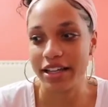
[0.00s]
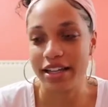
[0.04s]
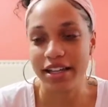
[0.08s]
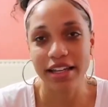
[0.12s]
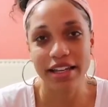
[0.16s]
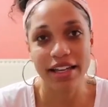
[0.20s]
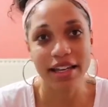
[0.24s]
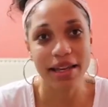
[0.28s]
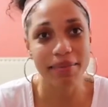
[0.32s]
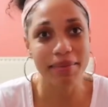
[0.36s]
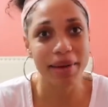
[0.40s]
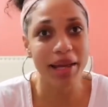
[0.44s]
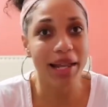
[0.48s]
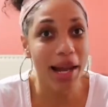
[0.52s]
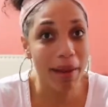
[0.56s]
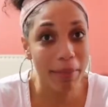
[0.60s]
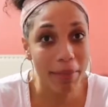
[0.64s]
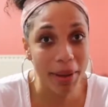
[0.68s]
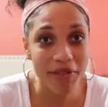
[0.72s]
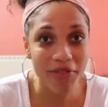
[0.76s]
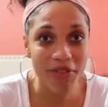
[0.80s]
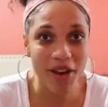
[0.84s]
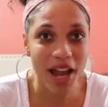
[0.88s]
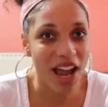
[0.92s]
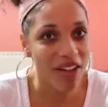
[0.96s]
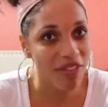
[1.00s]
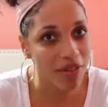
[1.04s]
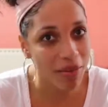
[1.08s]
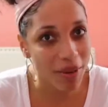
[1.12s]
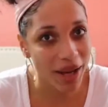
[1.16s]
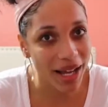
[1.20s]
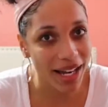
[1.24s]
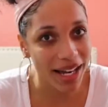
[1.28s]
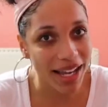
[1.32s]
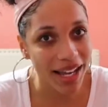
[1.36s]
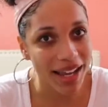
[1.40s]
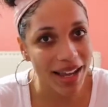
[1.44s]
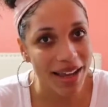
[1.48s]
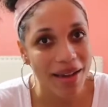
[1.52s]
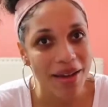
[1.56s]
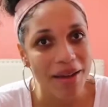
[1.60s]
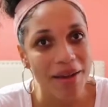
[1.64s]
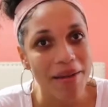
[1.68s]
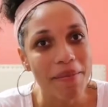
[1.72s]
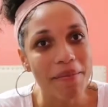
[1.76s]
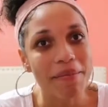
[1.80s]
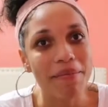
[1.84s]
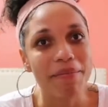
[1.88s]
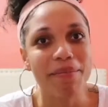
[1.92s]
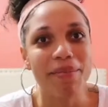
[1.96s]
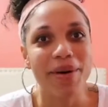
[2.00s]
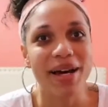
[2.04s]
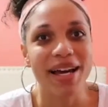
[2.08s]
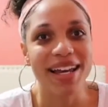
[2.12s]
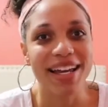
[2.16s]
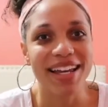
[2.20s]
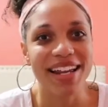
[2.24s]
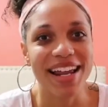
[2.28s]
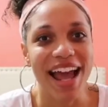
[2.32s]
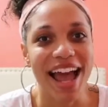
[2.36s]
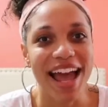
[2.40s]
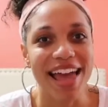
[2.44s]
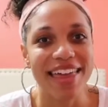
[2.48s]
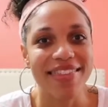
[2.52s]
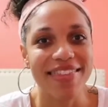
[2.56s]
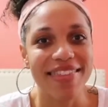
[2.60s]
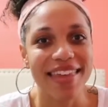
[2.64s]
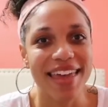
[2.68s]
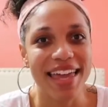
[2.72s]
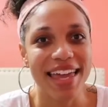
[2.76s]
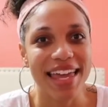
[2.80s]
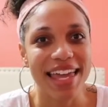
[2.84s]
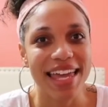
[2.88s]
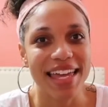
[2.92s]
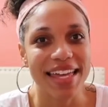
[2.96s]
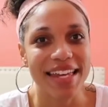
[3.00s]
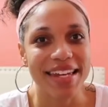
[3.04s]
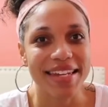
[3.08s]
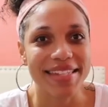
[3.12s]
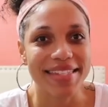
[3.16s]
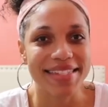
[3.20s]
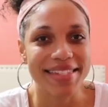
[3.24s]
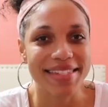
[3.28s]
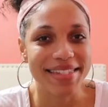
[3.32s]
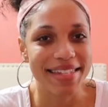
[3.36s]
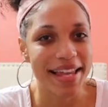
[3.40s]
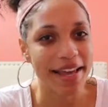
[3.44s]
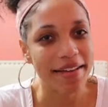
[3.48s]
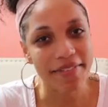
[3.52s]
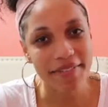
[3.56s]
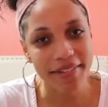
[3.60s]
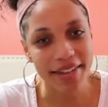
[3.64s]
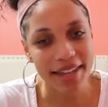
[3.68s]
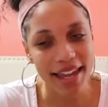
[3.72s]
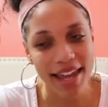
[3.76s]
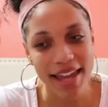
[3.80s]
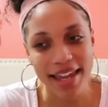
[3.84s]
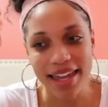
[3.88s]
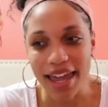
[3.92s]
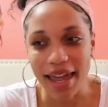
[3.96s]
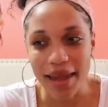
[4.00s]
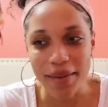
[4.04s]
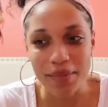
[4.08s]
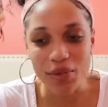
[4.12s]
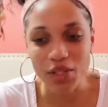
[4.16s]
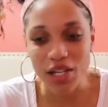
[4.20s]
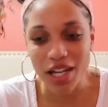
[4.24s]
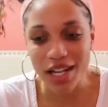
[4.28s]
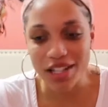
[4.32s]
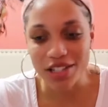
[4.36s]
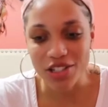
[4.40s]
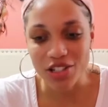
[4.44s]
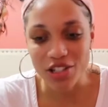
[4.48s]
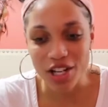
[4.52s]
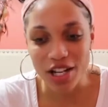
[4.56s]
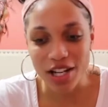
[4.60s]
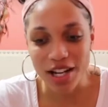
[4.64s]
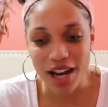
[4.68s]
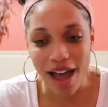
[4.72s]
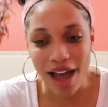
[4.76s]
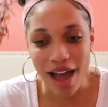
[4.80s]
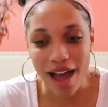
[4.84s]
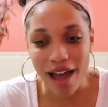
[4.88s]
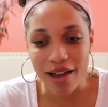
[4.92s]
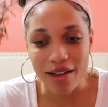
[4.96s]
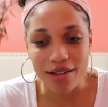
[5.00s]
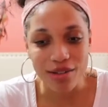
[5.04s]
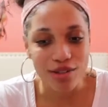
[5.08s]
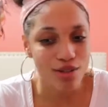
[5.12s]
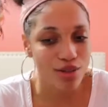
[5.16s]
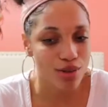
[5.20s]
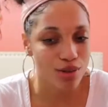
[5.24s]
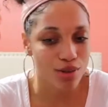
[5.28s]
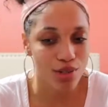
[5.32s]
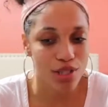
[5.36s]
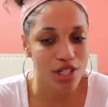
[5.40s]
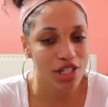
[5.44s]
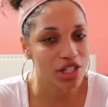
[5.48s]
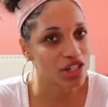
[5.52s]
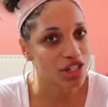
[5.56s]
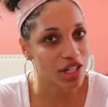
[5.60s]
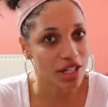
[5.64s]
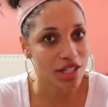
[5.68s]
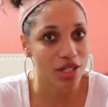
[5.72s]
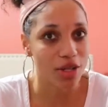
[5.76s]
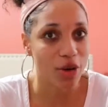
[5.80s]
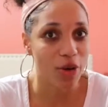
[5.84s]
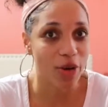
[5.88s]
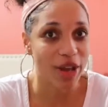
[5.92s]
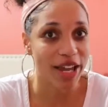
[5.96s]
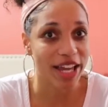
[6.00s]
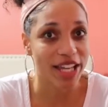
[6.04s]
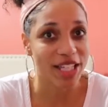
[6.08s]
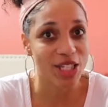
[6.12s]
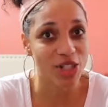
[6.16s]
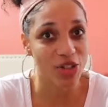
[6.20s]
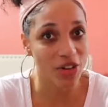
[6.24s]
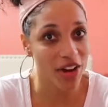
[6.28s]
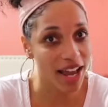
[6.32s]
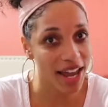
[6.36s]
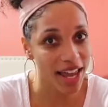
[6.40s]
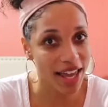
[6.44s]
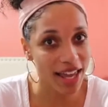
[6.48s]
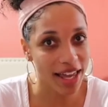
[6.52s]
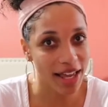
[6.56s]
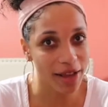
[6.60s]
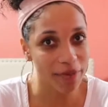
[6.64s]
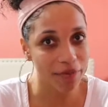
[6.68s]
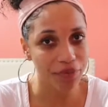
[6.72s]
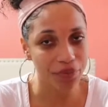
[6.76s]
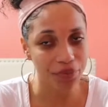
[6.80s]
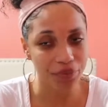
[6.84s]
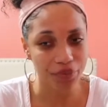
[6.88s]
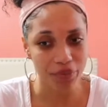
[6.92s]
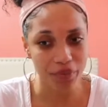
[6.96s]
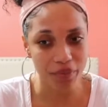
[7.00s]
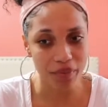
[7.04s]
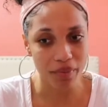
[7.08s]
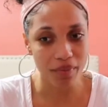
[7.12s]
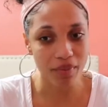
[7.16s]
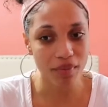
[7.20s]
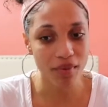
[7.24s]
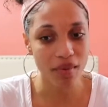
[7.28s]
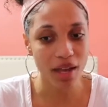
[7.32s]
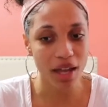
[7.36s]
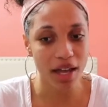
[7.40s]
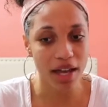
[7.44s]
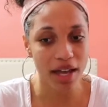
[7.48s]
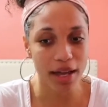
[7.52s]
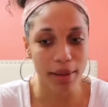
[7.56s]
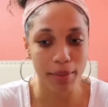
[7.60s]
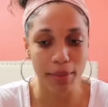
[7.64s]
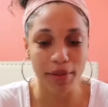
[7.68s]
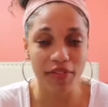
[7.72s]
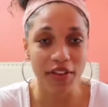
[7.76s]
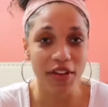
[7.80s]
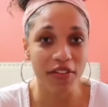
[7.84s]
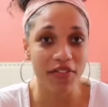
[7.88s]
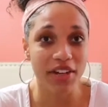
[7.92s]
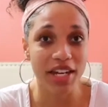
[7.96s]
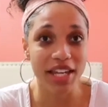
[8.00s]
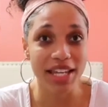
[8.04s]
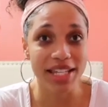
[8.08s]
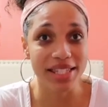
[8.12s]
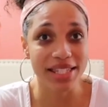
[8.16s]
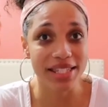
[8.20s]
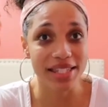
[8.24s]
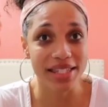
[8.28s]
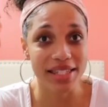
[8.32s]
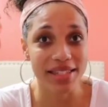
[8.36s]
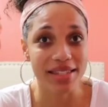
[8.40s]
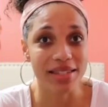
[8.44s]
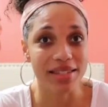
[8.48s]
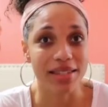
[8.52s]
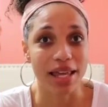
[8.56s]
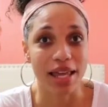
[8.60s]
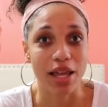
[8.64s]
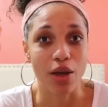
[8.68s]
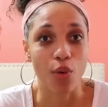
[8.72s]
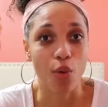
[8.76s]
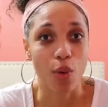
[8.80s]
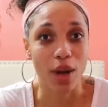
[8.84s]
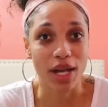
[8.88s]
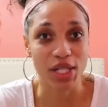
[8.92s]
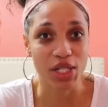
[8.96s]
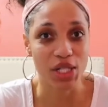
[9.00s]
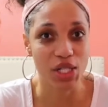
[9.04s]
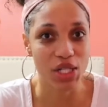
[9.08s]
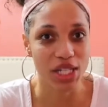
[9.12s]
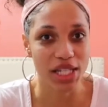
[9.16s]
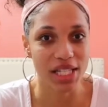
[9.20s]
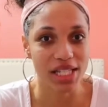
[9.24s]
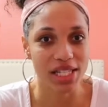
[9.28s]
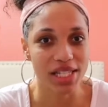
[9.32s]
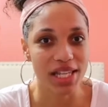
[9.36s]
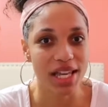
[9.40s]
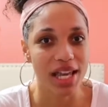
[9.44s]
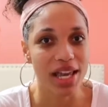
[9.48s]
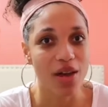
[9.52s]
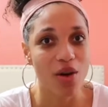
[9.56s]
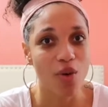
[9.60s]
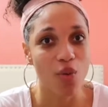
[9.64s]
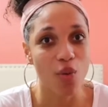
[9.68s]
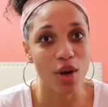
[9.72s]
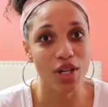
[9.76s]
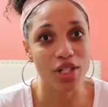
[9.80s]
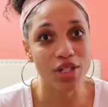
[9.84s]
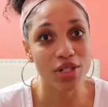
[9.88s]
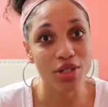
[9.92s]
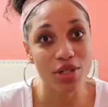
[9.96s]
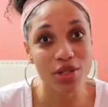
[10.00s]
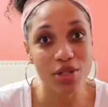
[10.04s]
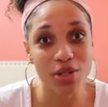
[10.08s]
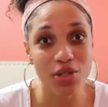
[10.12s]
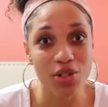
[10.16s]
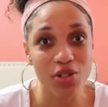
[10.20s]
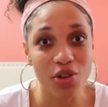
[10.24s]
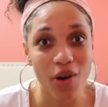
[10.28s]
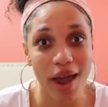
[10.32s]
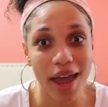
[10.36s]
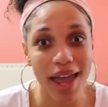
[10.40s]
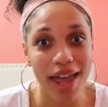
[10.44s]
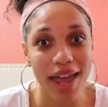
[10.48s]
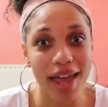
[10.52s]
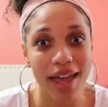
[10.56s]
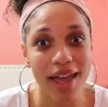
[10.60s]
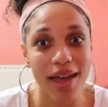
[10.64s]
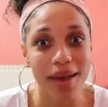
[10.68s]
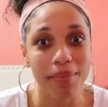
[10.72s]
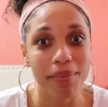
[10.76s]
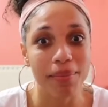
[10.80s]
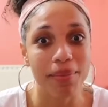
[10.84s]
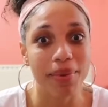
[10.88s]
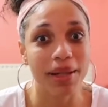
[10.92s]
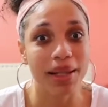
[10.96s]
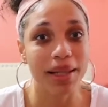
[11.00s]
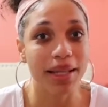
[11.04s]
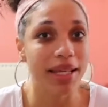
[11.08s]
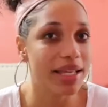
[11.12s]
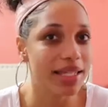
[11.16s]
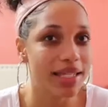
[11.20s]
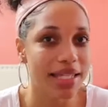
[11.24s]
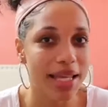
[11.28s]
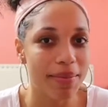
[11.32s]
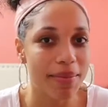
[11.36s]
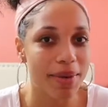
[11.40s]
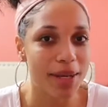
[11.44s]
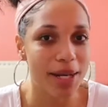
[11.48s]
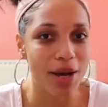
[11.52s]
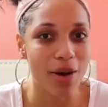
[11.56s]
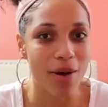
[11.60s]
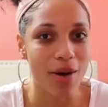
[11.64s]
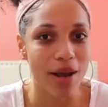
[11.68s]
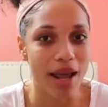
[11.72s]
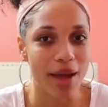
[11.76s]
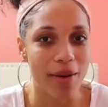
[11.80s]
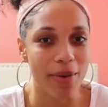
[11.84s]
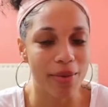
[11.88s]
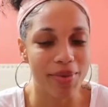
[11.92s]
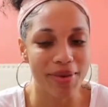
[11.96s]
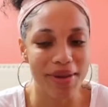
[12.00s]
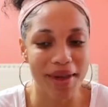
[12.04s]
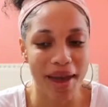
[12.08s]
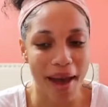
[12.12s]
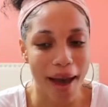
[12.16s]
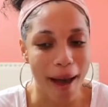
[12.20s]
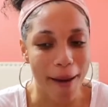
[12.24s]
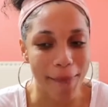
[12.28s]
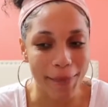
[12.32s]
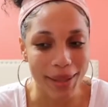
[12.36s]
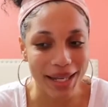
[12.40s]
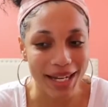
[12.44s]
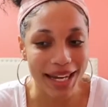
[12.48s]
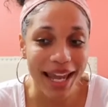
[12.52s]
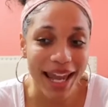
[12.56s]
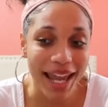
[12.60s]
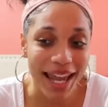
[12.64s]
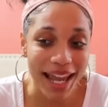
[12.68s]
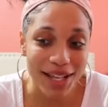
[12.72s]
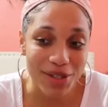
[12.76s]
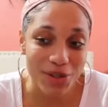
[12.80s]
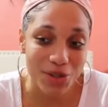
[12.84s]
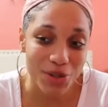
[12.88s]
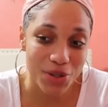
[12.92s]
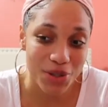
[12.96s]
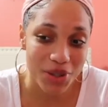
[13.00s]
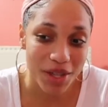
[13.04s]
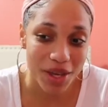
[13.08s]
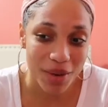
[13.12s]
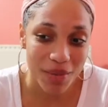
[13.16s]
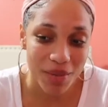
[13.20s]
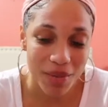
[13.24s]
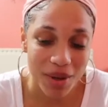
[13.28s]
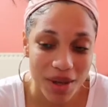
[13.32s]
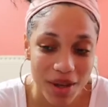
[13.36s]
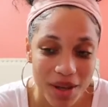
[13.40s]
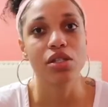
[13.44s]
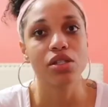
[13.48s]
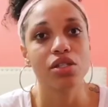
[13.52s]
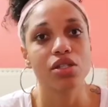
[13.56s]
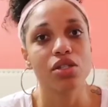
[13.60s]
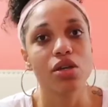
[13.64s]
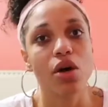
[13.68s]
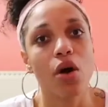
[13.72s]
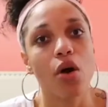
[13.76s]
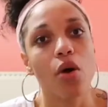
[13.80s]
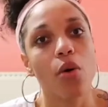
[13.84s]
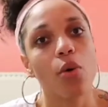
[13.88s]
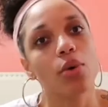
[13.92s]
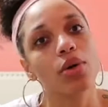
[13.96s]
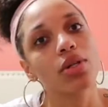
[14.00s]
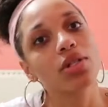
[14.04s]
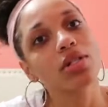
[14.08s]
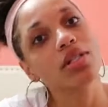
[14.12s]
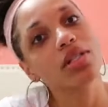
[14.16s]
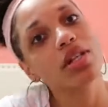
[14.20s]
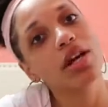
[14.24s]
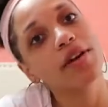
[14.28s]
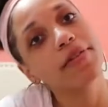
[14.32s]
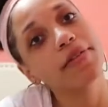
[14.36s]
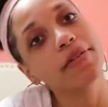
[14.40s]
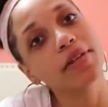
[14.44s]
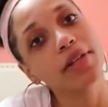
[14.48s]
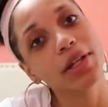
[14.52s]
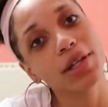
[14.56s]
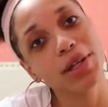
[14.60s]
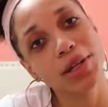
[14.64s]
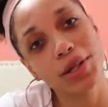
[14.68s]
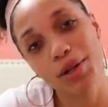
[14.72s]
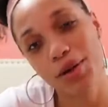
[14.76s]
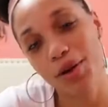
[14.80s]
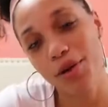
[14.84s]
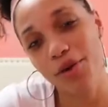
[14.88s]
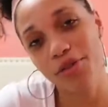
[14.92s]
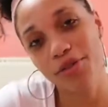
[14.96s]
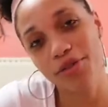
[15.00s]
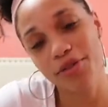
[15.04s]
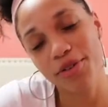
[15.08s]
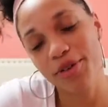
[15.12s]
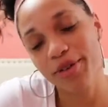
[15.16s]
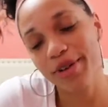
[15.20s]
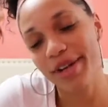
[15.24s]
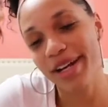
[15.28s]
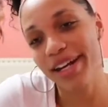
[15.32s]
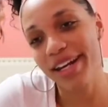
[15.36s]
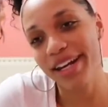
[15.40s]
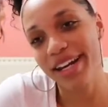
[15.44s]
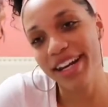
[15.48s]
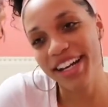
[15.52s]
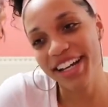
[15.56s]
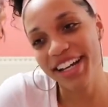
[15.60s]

It may not be for everybody, but I think it is definitely a game changer, and I do suggest going and trying it. If you have any like questions once you do try it, please let me know, and I would be happy to answer them. So definitely go for it.